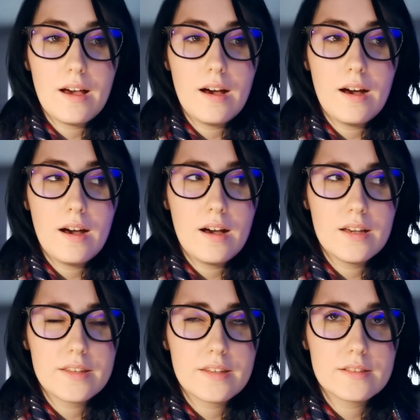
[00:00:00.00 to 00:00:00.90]

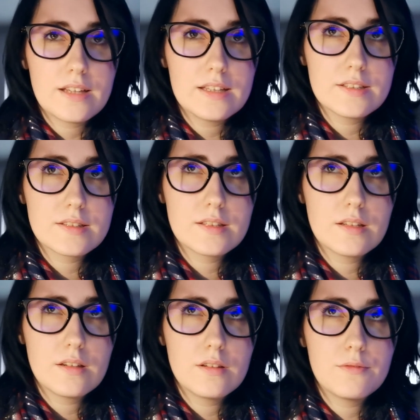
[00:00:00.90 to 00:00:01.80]
I think that is
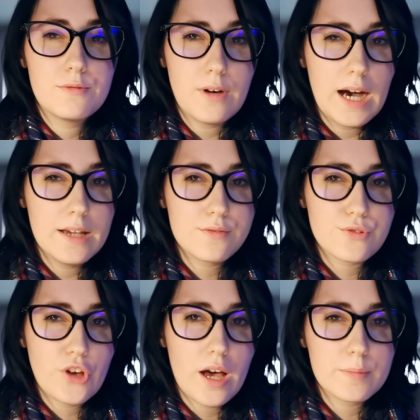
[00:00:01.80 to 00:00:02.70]

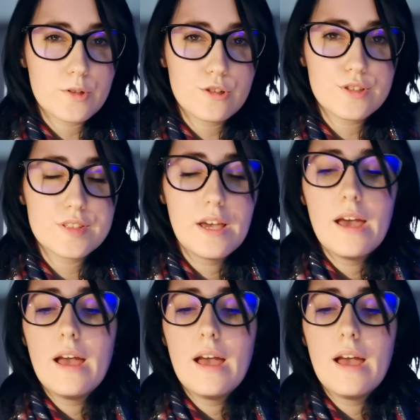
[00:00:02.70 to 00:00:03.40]
5 chapters.